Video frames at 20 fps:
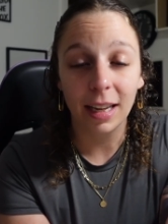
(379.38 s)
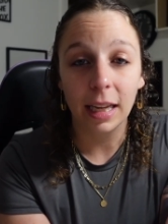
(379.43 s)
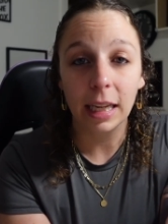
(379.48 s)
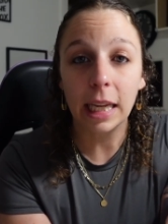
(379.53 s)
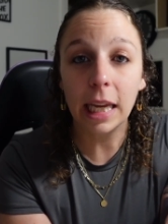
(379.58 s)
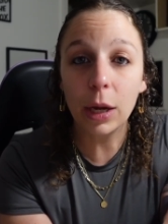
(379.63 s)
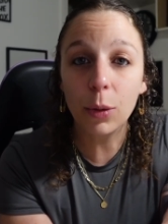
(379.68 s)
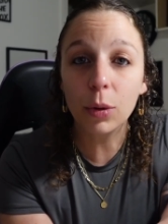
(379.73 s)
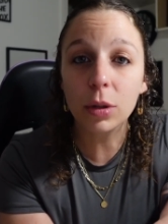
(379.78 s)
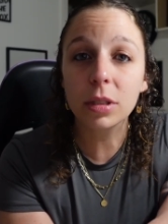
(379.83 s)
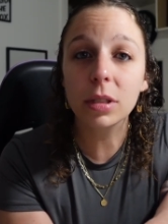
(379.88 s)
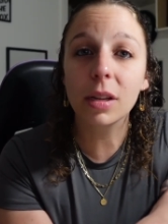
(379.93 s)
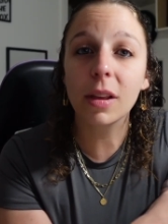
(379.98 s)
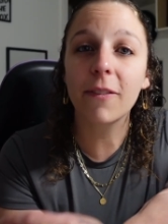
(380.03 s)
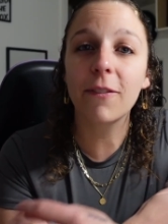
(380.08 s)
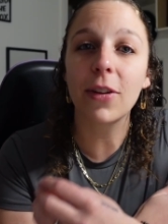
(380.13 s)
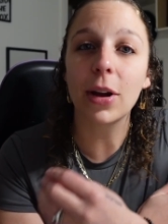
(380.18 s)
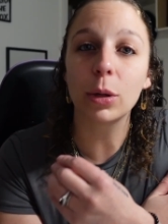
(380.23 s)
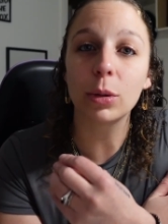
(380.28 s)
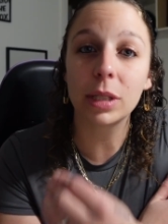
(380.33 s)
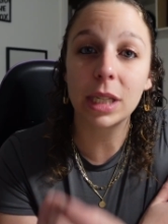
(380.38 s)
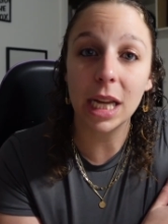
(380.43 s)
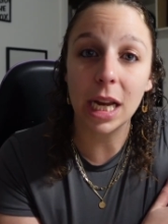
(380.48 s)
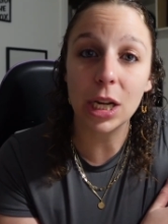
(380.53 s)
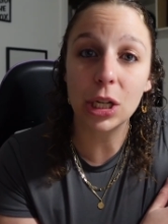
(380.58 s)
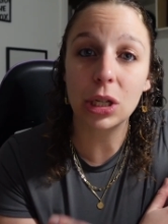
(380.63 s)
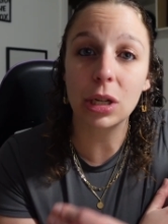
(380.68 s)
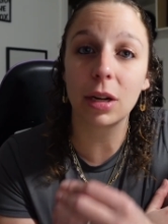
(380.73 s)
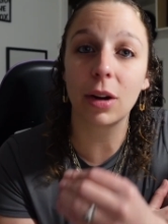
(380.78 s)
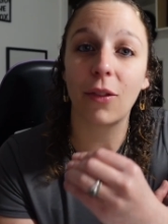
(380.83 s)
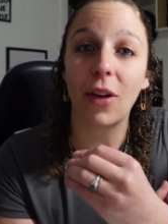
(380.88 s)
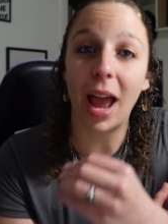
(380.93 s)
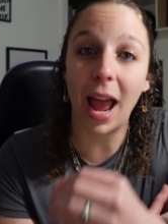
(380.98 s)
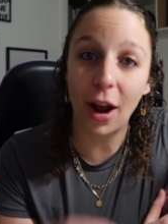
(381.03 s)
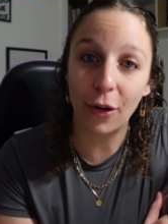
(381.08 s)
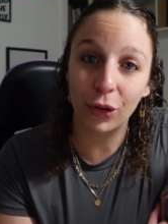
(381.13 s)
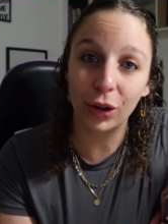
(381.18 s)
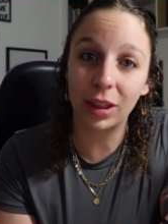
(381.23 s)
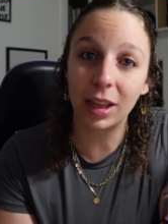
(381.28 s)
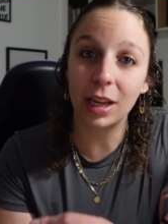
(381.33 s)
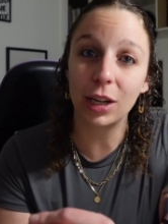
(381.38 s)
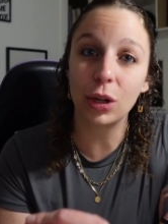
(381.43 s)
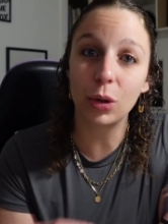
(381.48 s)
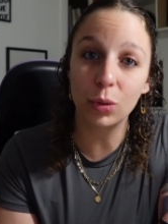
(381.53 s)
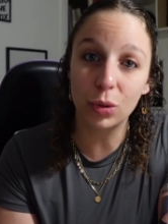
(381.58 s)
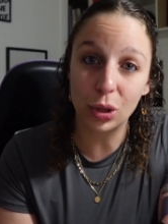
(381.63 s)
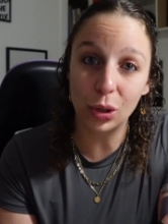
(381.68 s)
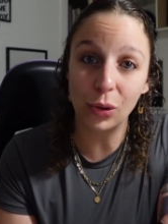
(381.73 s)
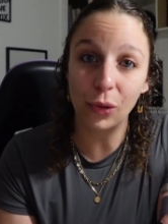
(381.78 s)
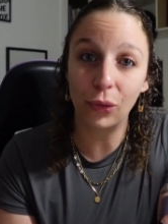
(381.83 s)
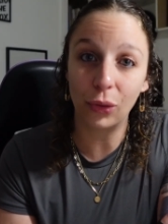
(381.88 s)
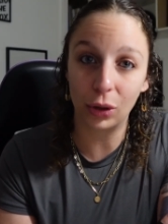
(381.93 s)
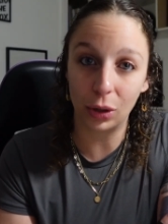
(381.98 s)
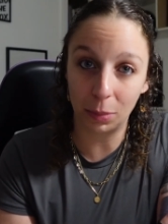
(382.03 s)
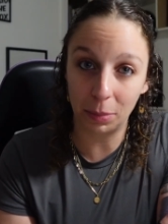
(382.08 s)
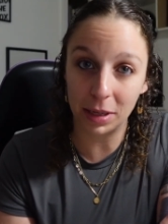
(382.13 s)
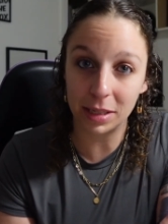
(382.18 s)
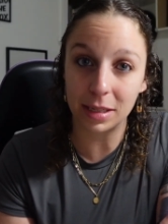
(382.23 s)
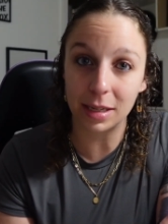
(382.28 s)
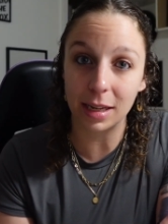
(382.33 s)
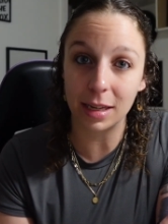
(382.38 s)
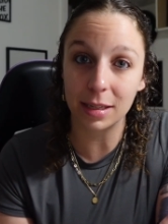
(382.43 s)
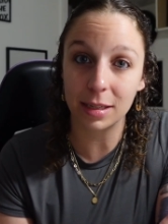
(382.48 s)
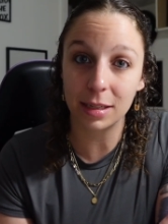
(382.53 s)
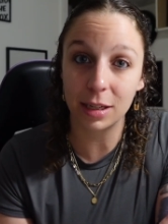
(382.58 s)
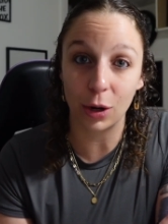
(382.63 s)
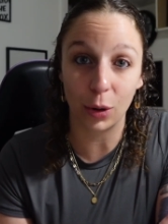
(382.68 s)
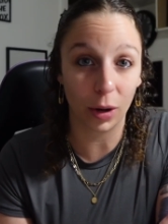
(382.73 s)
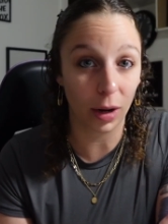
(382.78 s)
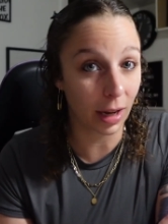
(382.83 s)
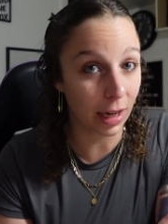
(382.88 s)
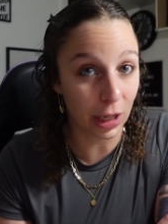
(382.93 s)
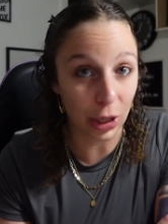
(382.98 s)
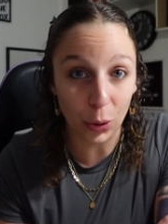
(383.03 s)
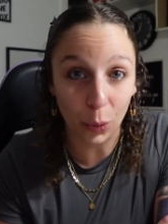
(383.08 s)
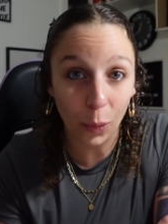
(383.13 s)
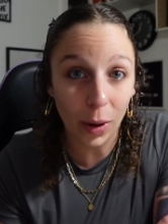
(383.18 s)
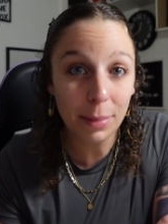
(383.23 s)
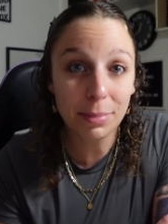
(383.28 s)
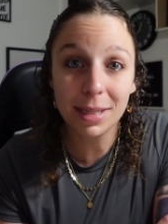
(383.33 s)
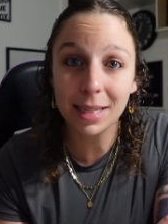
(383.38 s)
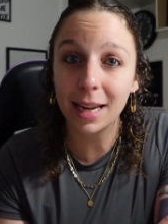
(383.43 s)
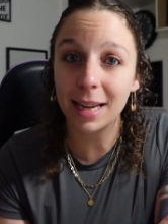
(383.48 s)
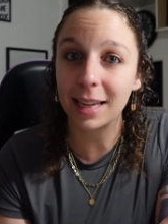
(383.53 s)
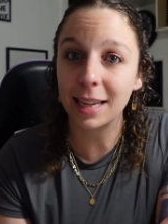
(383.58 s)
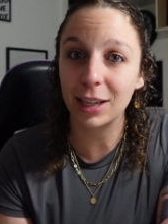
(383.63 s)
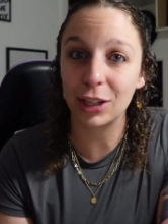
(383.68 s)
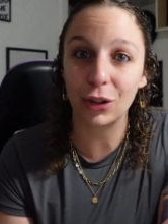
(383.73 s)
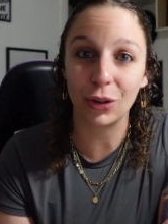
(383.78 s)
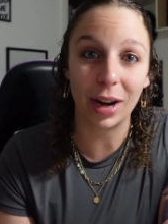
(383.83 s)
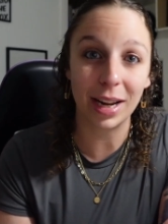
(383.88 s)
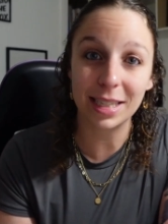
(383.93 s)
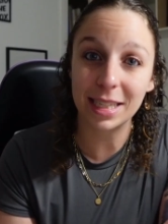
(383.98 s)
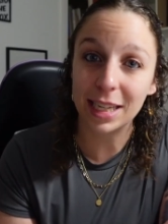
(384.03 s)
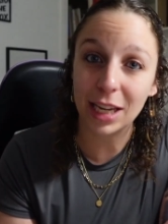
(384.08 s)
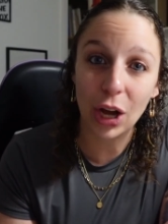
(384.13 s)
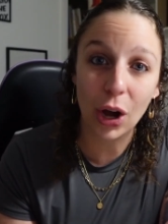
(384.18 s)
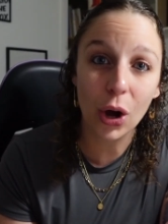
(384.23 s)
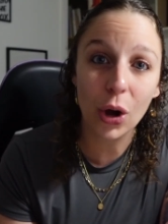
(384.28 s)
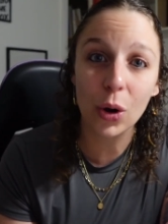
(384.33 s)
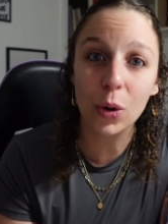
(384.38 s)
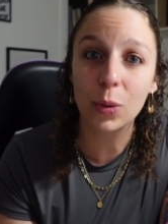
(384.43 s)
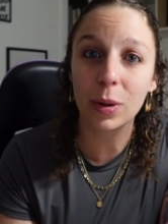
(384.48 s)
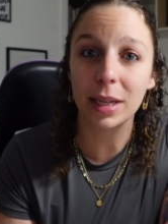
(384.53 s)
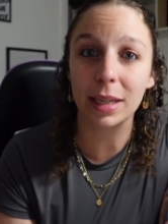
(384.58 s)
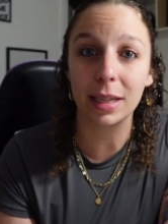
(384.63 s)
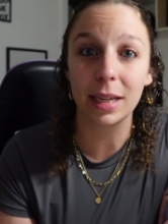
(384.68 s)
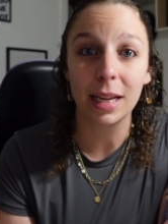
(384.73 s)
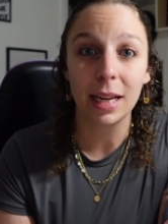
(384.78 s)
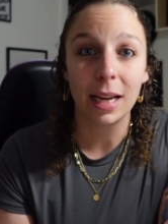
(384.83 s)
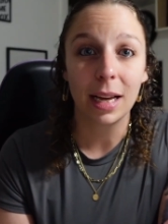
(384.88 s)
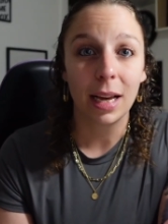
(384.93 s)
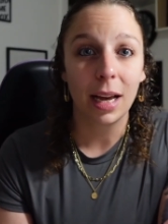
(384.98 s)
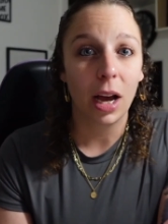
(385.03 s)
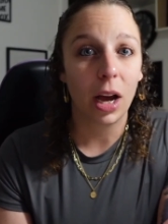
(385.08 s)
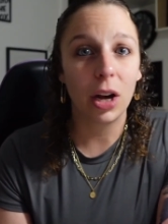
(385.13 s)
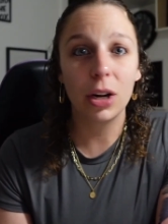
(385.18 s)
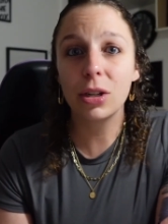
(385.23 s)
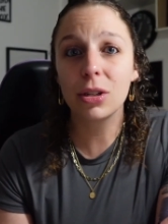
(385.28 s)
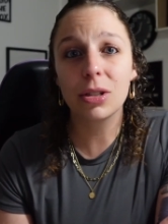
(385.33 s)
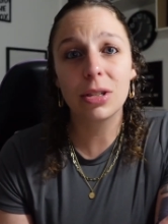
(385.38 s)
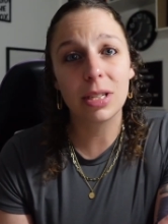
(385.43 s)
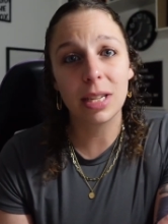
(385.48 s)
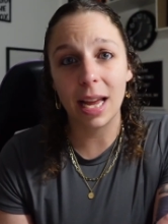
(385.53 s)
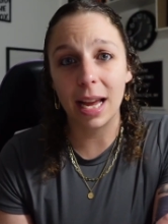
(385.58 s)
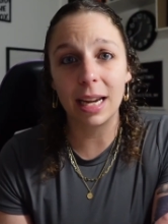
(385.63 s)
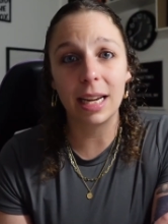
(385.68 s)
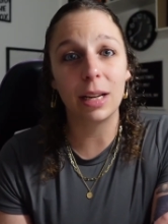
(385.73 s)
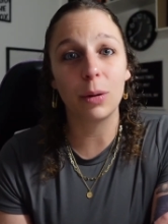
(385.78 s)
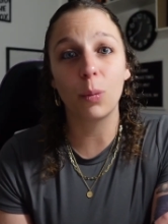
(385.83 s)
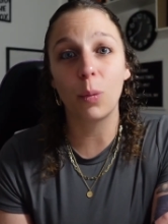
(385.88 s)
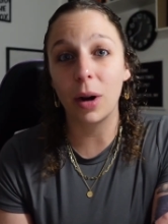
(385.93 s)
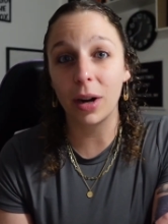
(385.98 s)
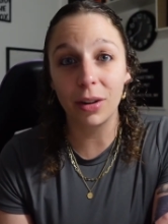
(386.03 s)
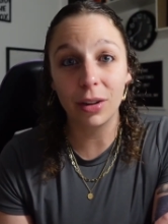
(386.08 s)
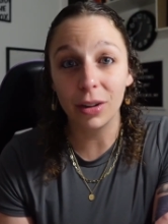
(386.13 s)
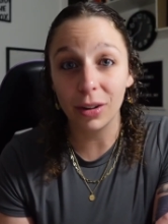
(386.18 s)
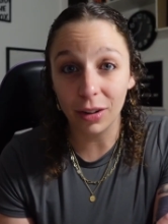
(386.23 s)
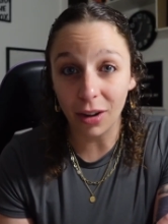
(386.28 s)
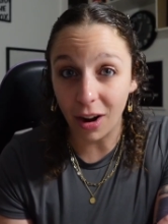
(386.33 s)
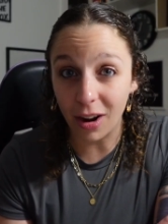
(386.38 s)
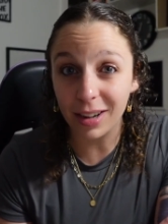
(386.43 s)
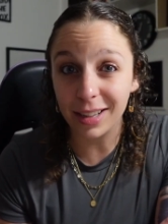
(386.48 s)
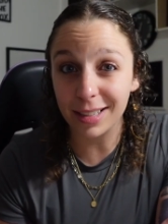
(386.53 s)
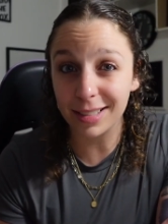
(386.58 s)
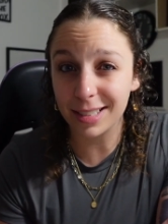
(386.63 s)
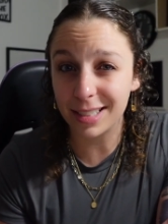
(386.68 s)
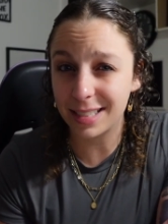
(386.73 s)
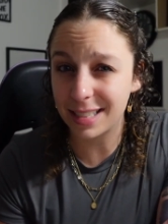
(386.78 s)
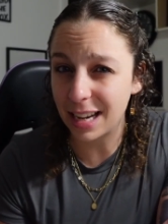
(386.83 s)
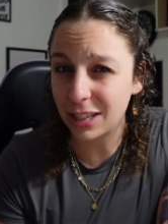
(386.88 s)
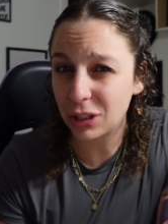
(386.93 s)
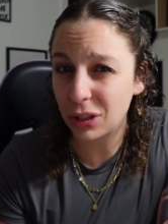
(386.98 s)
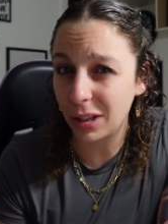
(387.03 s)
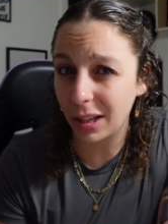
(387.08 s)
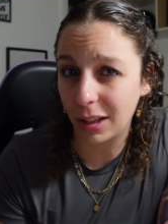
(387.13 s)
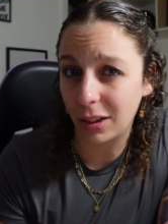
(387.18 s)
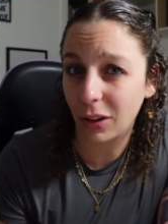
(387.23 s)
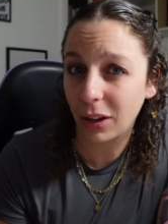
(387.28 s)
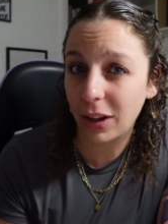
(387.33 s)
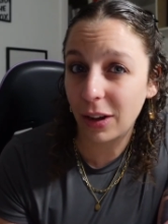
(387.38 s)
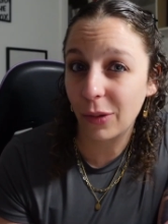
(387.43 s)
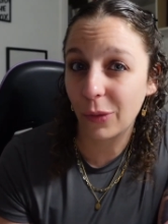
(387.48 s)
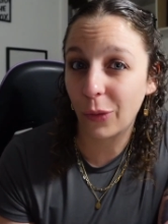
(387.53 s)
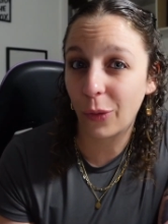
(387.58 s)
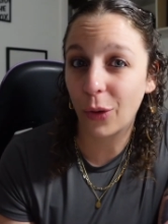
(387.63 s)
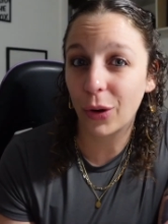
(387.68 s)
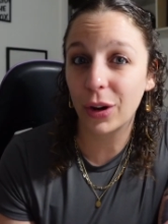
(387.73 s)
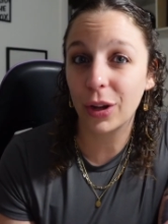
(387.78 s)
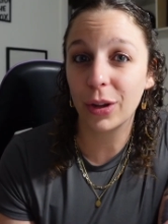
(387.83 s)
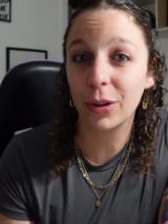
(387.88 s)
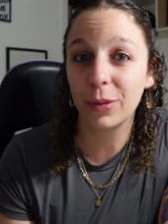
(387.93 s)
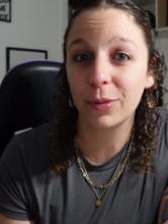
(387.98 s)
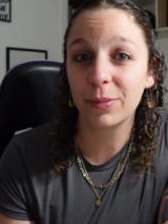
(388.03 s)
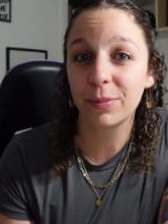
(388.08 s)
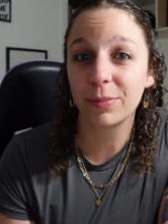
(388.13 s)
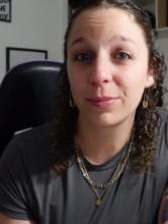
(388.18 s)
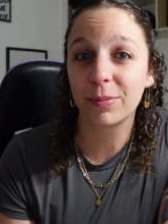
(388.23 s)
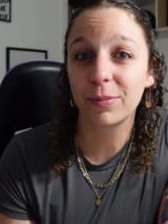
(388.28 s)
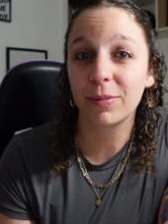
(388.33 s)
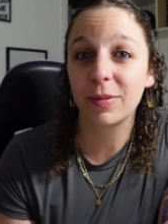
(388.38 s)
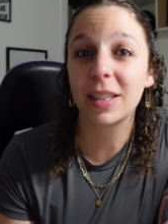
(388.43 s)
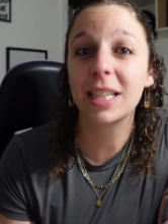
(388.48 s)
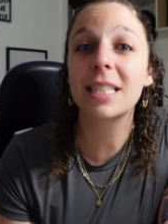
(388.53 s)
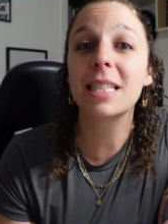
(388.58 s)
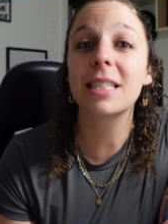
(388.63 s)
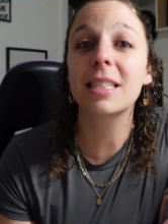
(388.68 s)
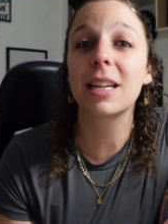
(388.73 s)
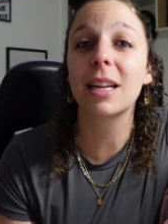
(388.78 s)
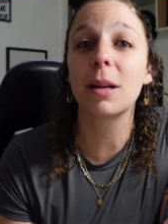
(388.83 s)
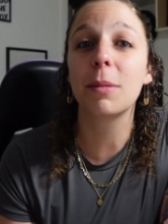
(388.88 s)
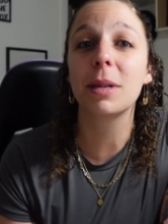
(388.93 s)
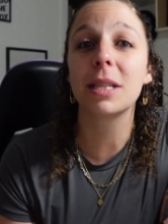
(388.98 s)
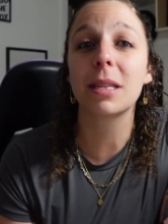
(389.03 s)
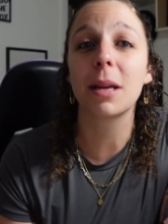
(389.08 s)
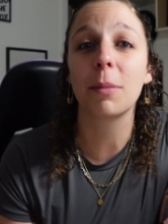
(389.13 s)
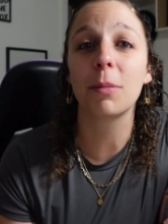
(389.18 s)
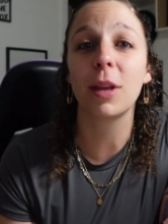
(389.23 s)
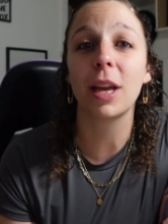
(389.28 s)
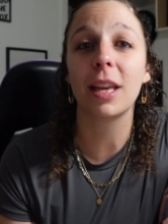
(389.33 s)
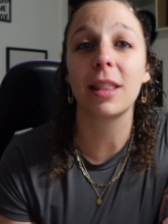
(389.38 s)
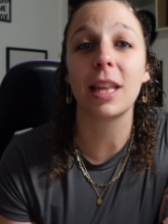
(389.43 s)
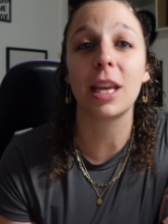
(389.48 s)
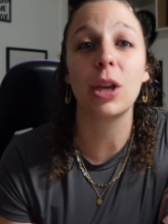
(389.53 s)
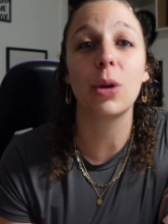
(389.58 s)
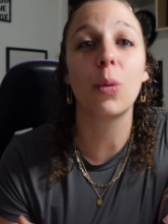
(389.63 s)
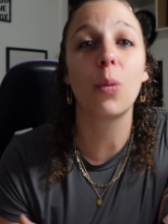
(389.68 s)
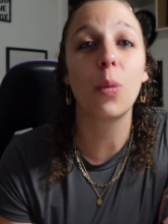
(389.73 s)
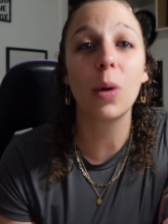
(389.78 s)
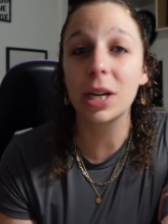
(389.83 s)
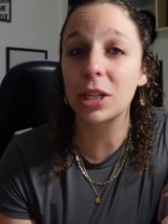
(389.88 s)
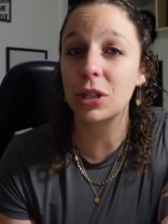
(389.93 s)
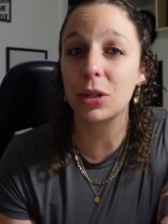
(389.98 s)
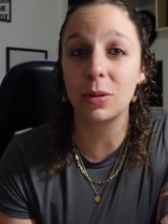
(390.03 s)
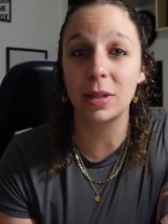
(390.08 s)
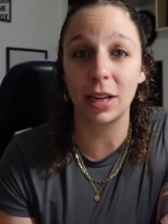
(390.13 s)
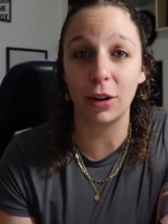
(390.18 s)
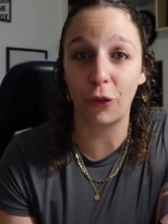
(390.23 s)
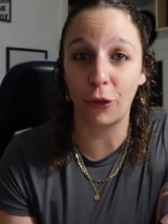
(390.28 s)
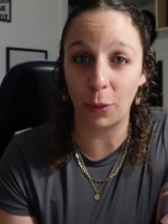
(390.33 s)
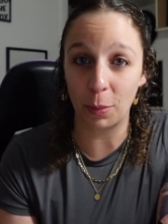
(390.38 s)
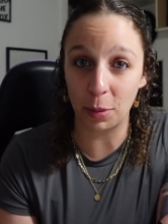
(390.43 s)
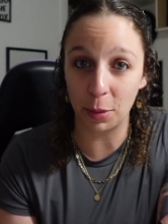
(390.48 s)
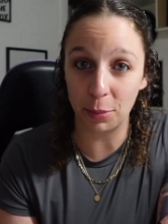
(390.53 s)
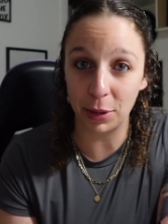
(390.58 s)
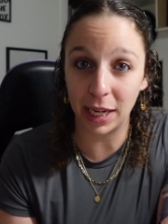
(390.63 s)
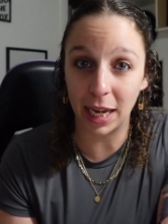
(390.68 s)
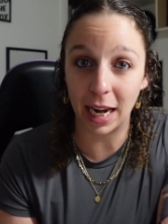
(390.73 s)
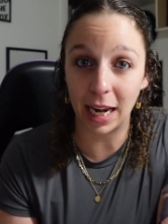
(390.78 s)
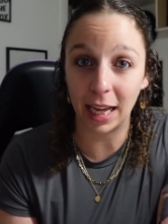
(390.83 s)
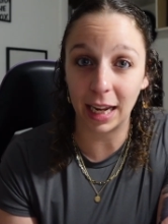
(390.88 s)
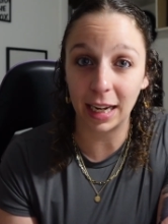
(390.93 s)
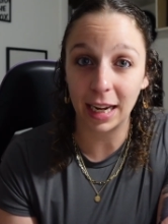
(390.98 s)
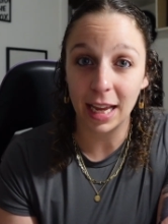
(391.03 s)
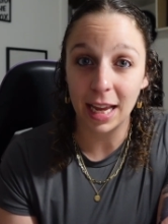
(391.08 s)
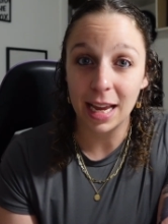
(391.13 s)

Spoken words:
Keywords are the foundation of everything you do for your business, in your website, in your SEO, and understanding where your audience is actually looking for you. This is going to be something that you wish you did from the beginning.